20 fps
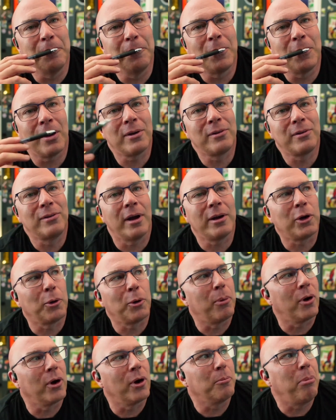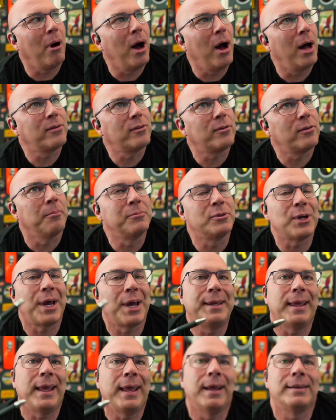Mark Zuckerberg bought some
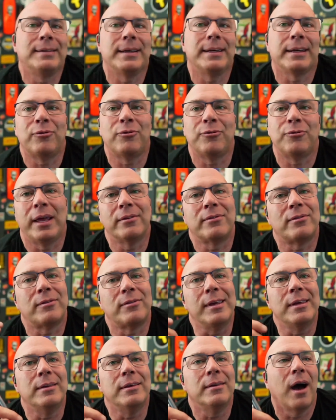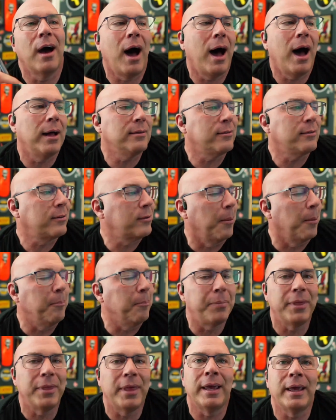gigantic fancy yacht
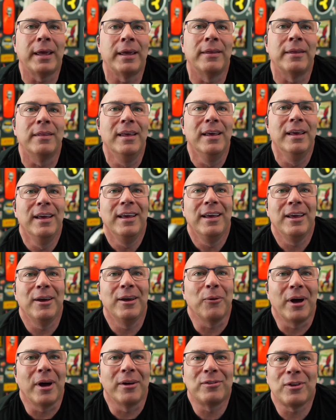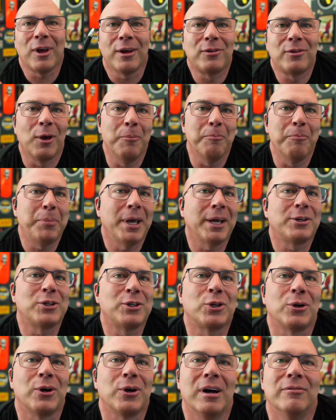something, and I saw some
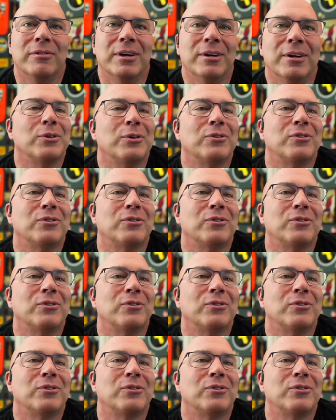picture of it.